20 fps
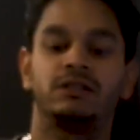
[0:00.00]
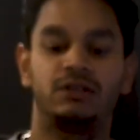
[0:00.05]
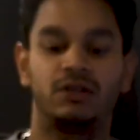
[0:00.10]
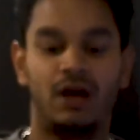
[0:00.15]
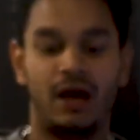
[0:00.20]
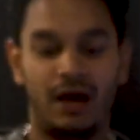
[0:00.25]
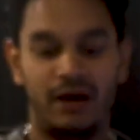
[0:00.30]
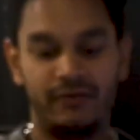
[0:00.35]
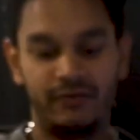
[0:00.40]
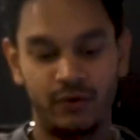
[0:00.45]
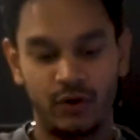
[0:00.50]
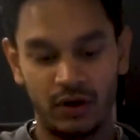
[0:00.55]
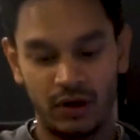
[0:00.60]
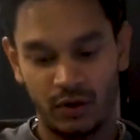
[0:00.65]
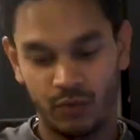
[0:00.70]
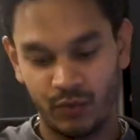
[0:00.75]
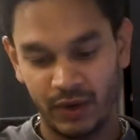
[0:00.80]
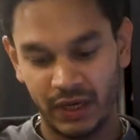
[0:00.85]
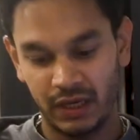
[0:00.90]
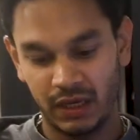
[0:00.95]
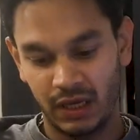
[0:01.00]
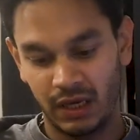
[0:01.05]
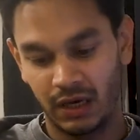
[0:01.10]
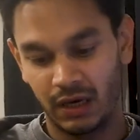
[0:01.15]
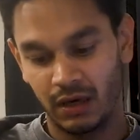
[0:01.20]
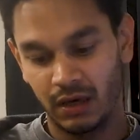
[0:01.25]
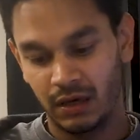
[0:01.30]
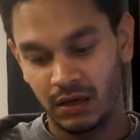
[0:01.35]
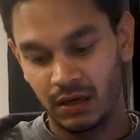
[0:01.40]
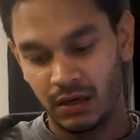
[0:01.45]
so I've got a wing
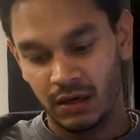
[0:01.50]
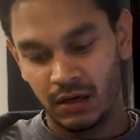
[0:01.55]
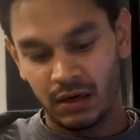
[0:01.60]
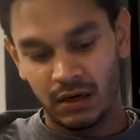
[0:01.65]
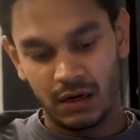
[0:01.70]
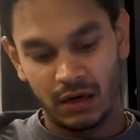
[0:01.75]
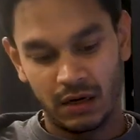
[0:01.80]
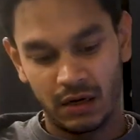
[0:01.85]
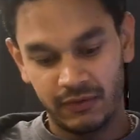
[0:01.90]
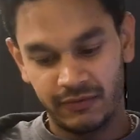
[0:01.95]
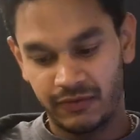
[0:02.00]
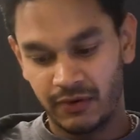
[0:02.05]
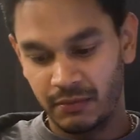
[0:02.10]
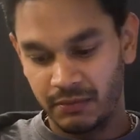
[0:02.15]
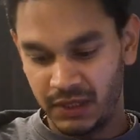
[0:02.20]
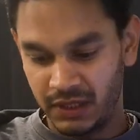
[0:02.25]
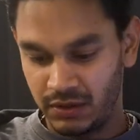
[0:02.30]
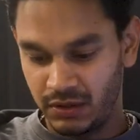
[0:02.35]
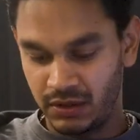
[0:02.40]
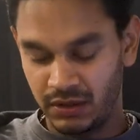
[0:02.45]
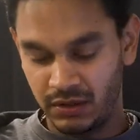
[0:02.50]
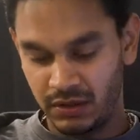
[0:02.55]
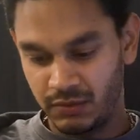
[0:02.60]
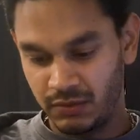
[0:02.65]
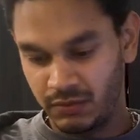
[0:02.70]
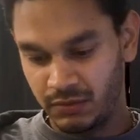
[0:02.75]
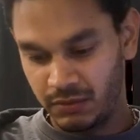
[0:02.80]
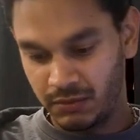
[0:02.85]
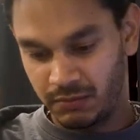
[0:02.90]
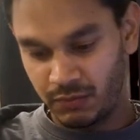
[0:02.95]
here uh, from
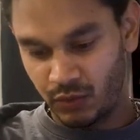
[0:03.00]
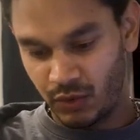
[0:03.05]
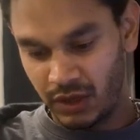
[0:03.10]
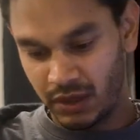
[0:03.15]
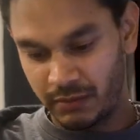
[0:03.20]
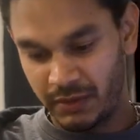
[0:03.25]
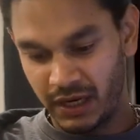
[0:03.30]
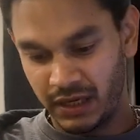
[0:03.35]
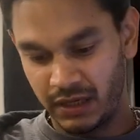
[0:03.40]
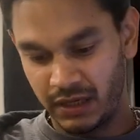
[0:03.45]
the, one of